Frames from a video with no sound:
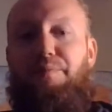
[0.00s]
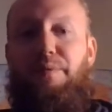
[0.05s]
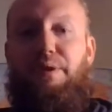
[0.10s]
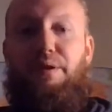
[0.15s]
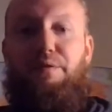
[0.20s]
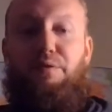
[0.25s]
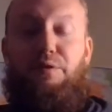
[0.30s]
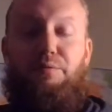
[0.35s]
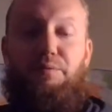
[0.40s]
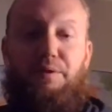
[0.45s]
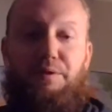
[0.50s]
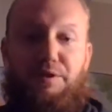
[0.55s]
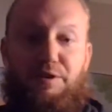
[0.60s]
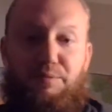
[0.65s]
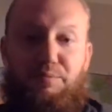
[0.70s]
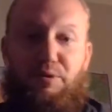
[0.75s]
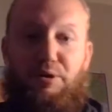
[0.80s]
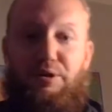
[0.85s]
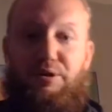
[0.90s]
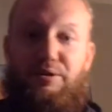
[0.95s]
If you read this
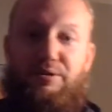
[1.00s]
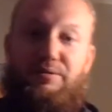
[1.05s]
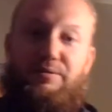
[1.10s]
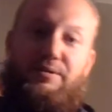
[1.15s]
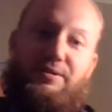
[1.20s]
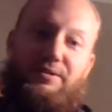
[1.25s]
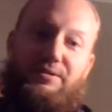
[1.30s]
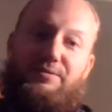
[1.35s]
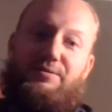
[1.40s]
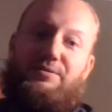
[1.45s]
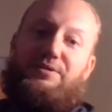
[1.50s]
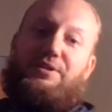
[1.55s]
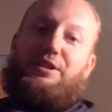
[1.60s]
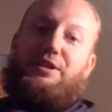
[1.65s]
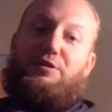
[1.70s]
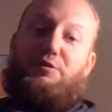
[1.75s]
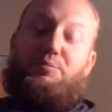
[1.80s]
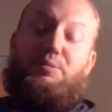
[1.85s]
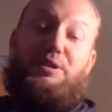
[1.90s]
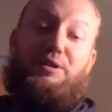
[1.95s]
book, you'll say
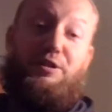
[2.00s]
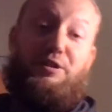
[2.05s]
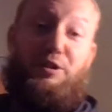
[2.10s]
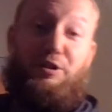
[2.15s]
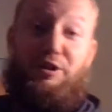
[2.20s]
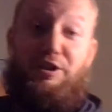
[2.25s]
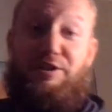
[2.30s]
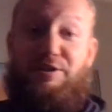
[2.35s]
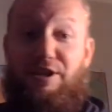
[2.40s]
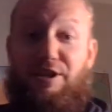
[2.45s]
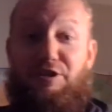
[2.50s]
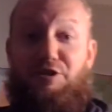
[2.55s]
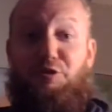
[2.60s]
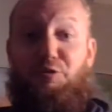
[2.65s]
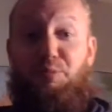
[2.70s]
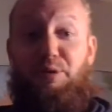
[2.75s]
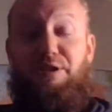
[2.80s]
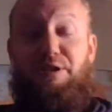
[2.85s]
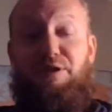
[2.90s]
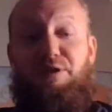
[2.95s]
he says you'll
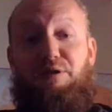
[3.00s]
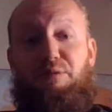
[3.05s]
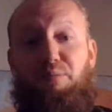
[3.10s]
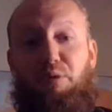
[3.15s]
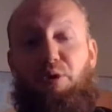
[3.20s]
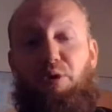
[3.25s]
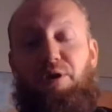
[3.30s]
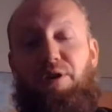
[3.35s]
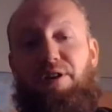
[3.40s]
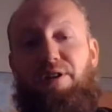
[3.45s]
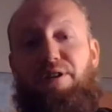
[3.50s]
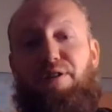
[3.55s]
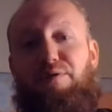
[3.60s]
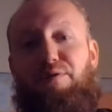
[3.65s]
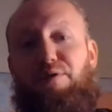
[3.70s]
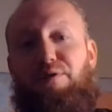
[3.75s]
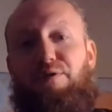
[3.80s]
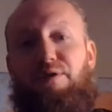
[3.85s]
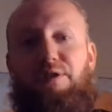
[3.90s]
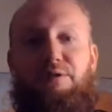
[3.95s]
be disappointed if
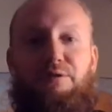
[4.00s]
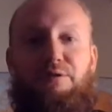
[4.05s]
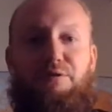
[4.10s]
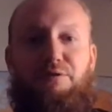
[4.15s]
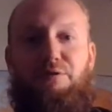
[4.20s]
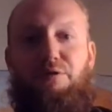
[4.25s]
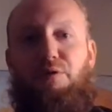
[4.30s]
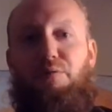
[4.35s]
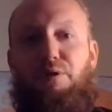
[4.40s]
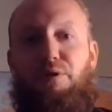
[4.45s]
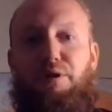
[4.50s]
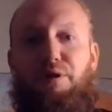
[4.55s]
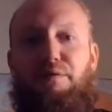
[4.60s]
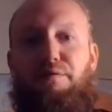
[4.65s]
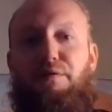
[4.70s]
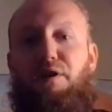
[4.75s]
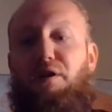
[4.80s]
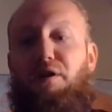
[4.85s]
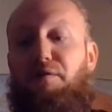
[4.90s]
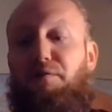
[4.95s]
you think there's no work
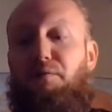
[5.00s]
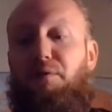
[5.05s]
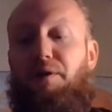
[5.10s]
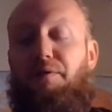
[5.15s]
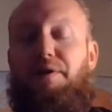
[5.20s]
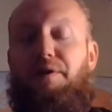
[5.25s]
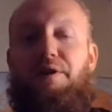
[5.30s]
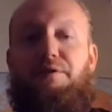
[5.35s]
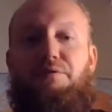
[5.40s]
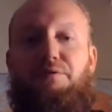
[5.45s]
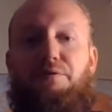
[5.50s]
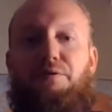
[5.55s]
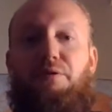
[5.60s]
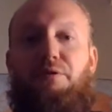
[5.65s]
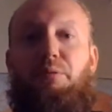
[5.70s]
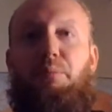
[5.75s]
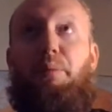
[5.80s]
involved. Well, that's true.